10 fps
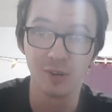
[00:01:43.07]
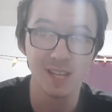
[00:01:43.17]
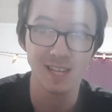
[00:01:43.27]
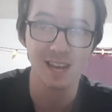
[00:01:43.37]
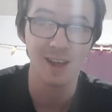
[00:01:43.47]

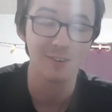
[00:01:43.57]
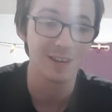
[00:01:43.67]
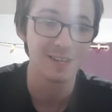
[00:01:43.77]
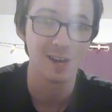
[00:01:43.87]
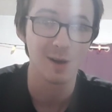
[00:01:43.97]
freaking out
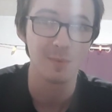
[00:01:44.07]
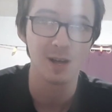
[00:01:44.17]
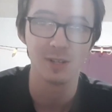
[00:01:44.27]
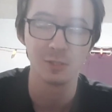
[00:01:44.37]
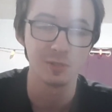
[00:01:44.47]
right now
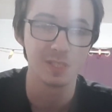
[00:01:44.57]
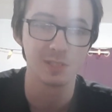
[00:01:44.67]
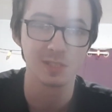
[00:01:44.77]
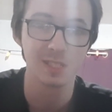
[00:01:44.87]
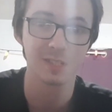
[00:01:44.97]
about losing
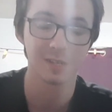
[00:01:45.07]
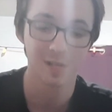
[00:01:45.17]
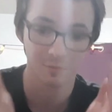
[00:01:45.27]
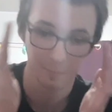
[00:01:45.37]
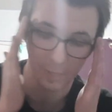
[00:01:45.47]
their TikTok
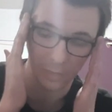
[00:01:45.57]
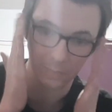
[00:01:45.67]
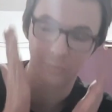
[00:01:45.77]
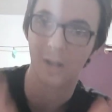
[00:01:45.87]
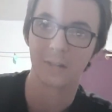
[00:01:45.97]
account from like all the
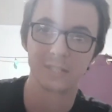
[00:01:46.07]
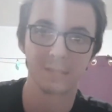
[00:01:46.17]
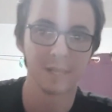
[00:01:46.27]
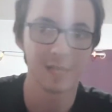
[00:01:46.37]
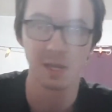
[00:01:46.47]
progress they
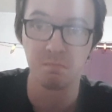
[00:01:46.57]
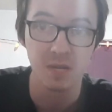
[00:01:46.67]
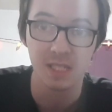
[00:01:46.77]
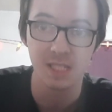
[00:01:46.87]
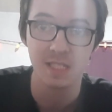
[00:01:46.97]
made, like
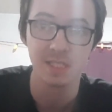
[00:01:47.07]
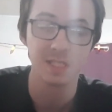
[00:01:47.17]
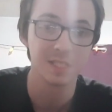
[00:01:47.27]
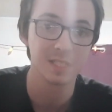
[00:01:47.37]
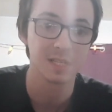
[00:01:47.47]

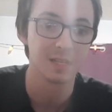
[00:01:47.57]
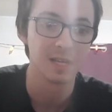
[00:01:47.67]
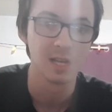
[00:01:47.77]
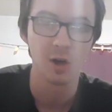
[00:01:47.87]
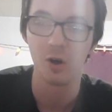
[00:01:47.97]
millions and
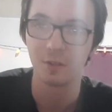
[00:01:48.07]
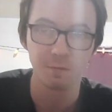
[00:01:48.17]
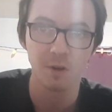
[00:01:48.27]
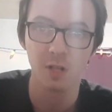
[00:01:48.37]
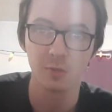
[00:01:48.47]
all the
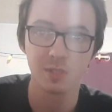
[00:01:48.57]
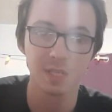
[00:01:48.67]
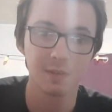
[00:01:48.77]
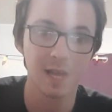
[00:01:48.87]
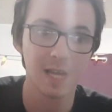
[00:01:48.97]
followers
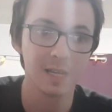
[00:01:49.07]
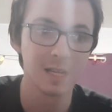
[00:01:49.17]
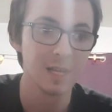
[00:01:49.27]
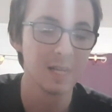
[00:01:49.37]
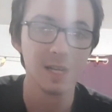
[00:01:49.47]
they've had.
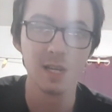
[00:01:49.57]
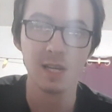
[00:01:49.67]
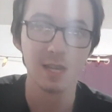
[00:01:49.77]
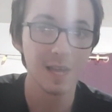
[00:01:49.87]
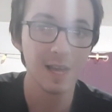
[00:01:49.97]

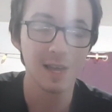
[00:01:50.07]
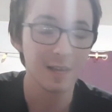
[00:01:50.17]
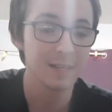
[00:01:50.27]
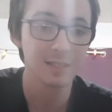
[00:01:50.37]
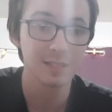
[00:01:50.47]
Yeah,
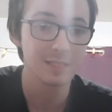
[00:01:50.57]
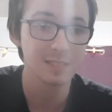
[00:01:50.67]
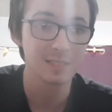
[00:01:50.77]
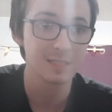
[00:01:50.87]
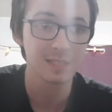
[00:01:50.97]

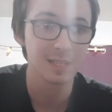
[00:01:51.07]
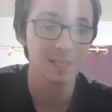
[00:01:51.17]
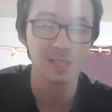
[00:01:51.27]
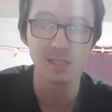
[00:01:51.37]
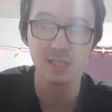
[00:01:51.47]
this is
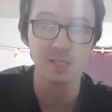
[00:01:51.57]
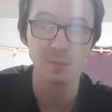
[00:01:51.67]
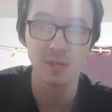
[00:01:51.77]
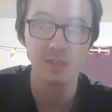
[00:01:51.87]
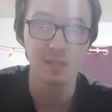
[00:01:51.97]
this is a
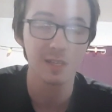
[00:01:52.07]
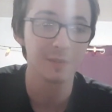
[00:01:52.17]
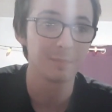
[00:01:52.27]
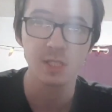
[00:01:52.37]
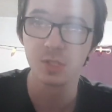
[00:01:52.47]
big
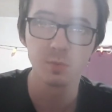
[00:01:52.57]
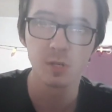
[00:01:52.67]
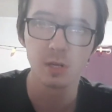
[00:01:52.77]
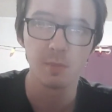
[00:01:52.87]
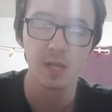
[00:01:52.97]
thing. I just
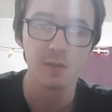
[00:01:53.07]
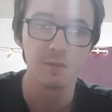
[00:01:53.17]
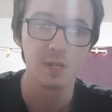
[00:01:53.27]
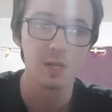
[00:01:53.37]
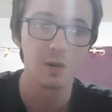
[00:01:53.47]
wanted to make a
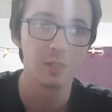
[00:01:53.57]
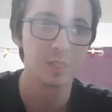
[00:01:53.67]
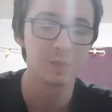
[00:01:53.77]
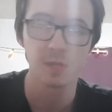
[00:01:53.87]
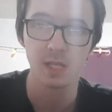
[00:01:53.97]
video and
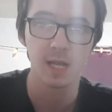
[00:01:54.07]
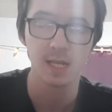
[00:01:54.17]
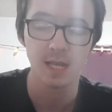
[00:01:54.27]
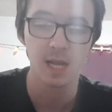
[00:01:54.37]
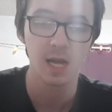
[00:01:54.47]
just be like,
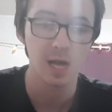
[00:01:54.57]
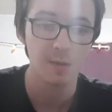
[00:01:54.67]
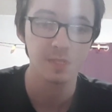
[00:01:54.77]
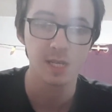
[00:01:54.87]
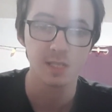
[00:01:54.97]
yeah,
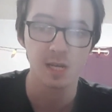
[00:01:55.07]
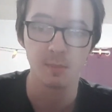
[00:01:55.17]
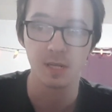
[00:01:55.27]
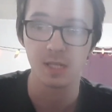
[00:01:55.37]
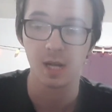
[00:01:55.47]
I'm taking down
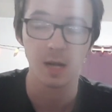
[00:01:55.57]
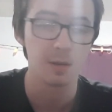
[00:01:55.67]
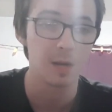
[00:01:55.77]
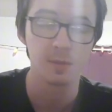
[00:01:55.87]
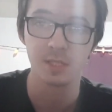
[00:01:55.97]
my, I'm
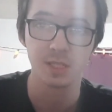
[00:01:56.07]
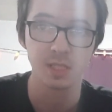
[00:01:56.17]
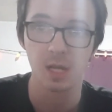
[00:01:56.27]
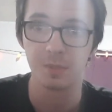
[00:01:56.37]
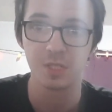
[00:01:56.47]
gonna
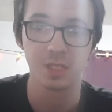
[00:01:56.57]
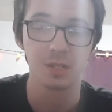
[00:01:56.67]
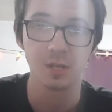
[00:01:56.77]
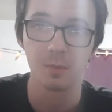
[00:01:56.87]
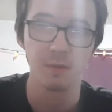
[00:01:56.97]
just, I'm gonna just
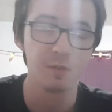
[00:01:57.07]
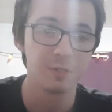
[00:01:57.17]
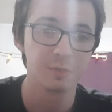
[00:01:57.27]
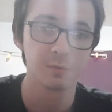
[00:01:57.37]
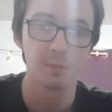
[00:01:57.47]
delete all my
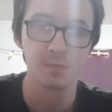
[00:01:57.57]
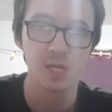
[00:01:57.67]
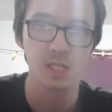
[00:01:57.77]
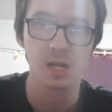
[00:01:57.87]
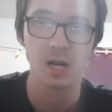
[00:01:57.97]
videos from
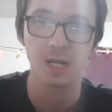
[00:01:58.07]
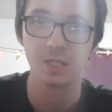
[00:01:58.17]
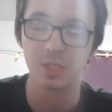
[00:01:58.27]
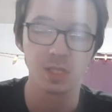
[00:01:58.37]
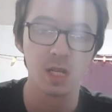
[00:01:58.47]
TikTok
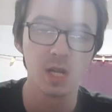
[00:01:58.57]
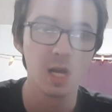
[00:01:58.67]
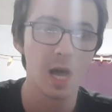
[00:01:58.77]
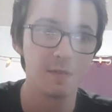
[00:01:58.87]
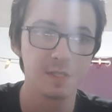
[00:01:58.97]
and just
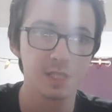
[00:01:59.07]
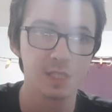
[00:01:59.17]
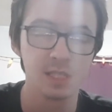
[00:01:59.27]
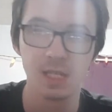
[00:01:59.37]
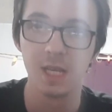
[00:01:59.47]

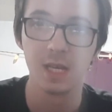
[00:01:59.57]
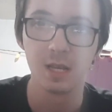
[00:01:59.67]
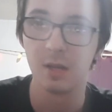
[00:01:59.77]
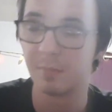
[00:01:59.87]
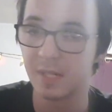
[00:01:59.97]
obviously,
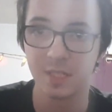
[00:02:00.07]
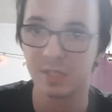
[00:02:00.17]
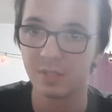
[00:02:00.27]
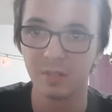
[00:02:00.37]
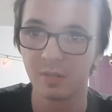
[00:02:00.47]

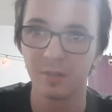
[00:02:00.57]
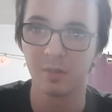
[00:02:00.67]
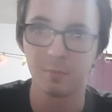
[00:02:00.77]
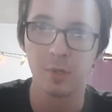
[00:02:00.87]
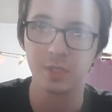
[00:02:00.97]
because you know, there,
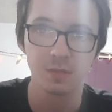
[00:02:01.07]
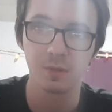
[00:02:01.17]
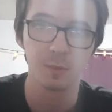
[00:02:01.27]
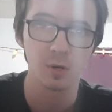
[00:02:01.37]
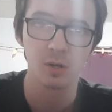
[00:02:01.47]
most of
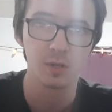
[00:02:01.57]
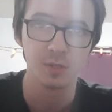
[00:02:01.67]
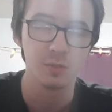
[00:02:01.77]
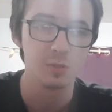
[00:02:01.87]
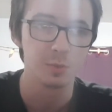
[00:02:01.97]
them are all on
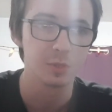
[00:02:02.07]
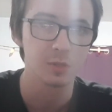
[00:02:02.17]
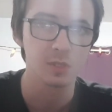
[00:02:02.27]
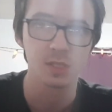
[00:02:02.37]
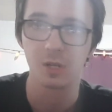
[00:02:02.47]
YouTube
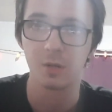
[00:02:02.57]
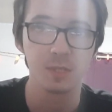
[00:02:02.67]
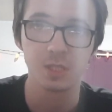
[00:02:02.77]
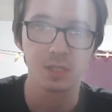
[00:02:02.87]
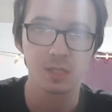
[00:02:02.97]
Shorts, so
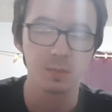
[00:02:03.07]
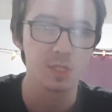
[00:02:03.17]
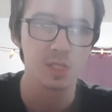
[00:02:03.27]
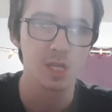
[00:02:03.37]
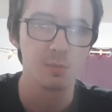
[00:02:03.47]
just,
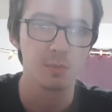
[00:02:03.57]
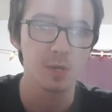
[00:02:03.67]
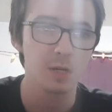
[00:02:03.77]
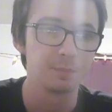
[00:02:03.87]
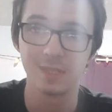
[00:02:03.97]
just keep them
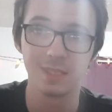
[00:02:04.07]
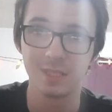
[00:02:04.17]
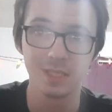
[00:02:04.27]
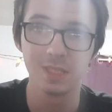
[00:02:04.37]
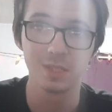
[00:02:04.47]
there.
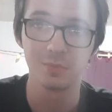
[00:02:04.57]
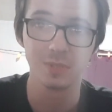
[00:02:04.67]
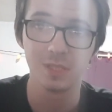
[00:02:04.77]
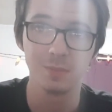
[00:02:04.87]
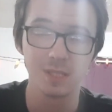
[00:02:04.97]
This is a
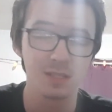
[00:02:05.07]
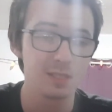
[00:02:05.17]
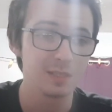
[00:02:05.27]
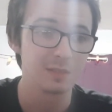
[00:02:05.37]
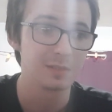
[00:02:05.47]
really big
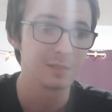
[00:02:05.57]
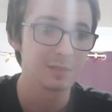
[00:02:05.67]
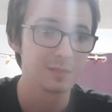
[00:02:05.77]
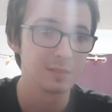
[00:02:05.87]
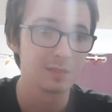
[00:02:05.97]
thing.
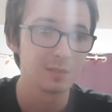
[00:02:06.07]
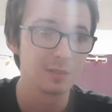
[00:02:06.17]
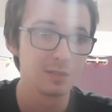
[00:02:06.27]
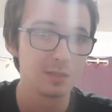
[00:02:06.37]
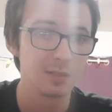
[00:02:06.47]

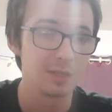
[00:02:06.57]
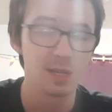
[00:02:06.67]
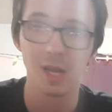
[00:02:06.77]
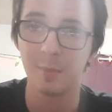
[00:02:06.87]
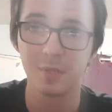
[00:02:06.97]

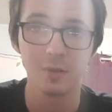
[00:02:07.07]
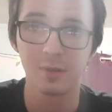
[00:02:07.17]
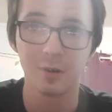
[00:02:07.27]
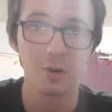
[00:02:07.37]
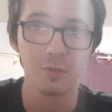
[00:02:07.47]
I've been
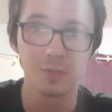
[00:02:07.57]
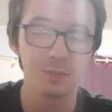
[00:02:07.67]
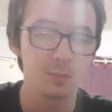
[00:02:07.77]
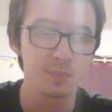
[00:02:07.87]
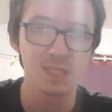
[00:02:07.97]
hearing all over
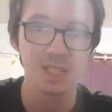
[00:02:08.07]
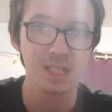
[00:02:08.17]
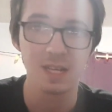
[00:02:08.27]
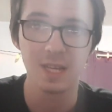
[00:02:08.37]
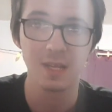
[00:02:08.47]
from
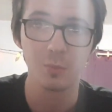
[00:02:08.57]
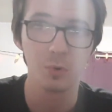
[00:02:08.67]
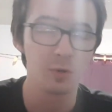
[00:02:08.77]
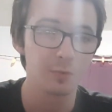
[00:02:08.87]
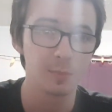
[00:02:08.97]
CNN,
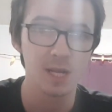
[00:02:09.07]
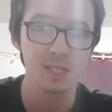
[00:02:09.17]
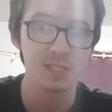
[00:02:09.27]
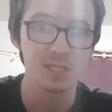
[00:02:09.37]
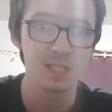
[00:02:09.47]
World from A
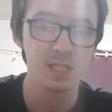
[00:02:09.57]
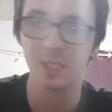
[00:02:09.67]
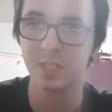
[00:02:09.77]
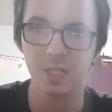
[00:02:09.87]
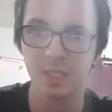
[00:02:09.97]
to Z.
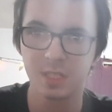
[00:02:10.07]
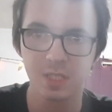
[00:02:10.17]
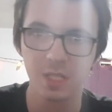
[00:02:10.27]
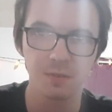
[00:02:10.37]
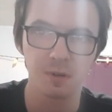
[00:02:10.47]
It's it's
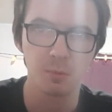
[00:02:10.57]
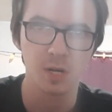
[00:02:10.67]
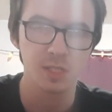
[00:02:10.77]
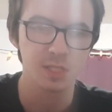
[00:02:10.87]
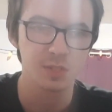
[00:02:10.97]
stuff I
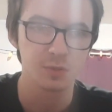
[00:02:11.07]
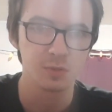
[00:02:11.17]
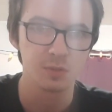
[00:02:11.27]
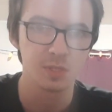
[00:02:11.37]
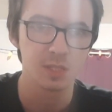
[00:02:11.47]
watch at
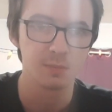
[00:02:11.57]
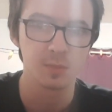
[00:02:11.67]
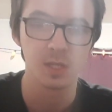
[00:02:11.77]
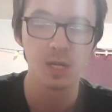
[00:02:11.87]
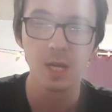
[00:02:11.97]
school and stuff,
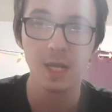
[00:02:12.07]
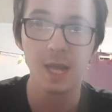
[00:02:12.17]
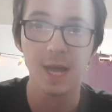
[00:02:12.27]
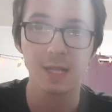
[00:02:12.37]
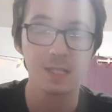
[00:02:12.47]
but
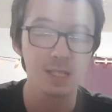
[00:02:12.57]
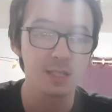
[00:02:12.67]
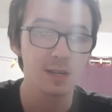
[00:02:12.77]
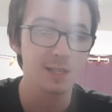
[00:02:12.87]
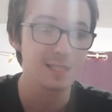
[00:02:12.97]
yeah,
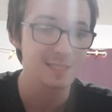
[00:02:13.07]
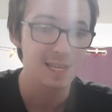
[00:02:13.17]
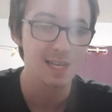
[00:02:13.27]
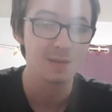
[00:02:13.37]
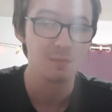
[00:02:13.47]
TikTok is
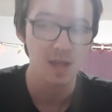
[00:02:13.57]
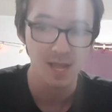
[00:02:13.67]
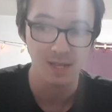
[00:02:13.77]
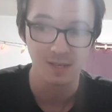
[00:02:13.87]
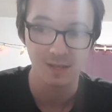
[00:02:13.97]
getting
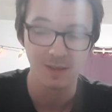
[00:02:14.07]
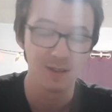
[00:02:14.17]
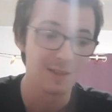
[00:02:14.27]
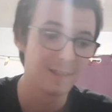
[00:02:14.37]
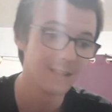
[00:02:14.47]
banned.
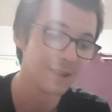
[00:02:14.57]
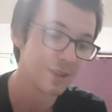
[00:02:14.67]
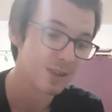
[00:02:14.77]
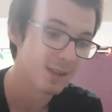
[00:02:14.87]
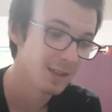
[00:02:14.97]

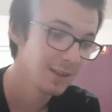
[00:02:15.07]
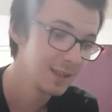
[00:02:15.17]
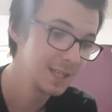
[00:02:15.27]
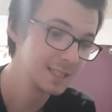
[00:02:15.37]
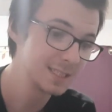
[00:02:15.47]

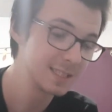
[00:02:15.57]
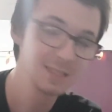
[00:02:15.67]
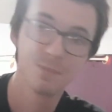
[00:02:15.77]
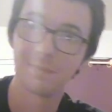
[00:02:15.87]
It's